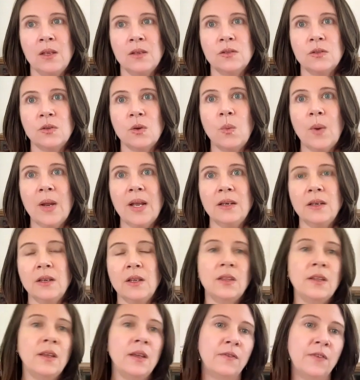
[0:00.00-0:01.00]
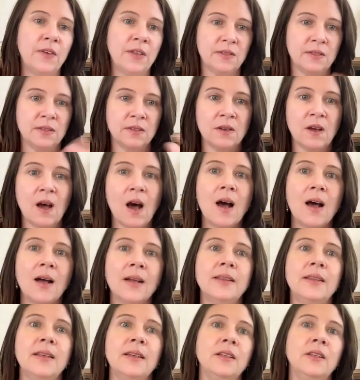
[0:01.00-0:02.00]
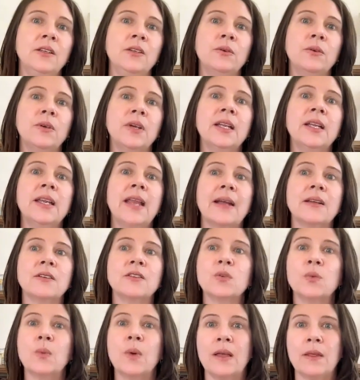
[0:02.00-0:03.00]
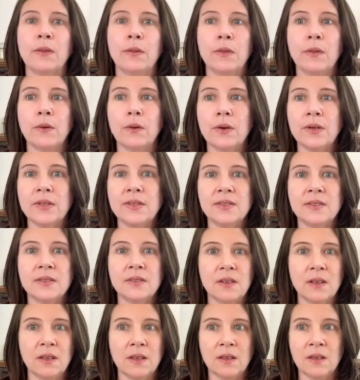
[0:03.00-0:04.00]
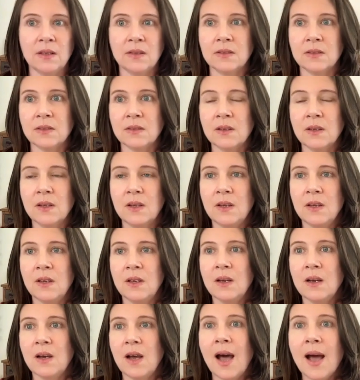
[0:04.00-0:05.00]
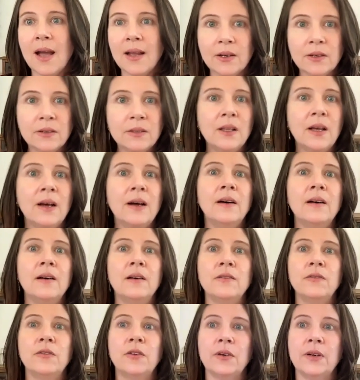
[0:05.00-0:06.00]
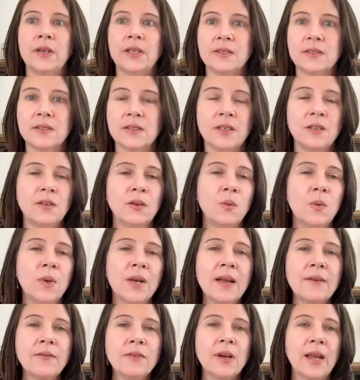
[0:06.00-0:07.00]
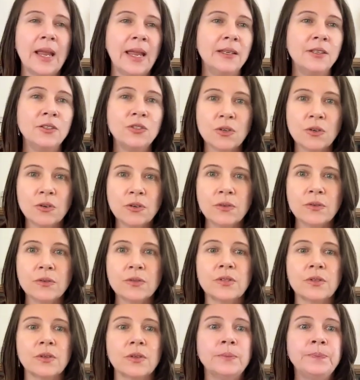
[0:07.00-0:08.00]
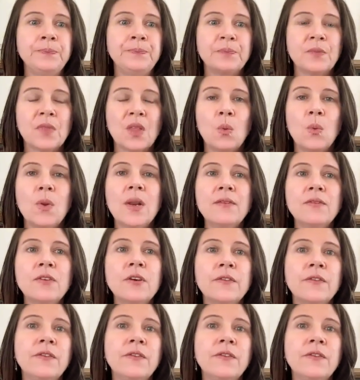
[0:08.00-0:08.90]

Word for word: So if it's God that you connect with, or it's higher love, or it's, whatever, angels, or whatever